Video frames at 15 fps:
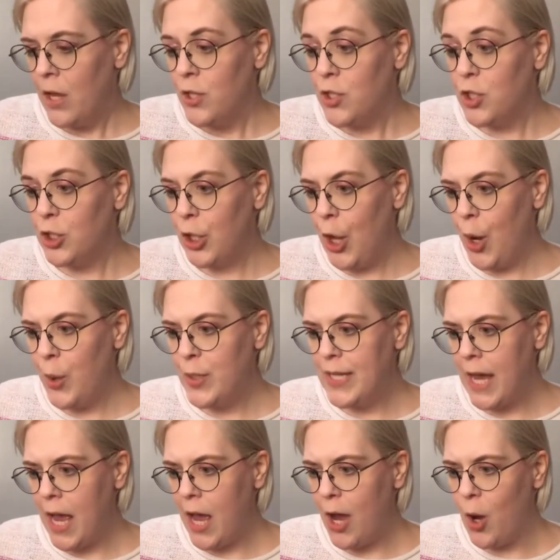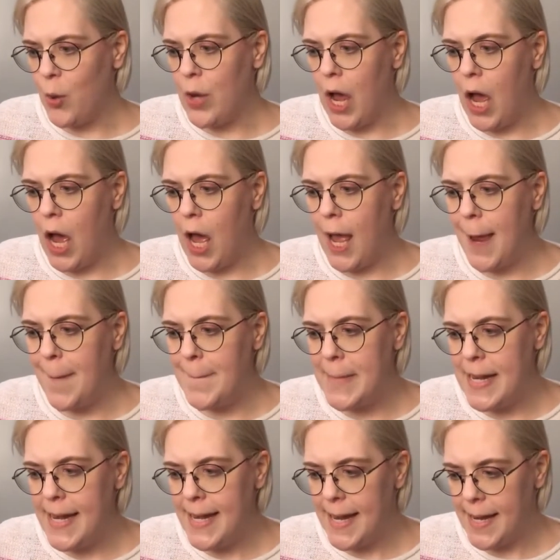"Slow down, I mean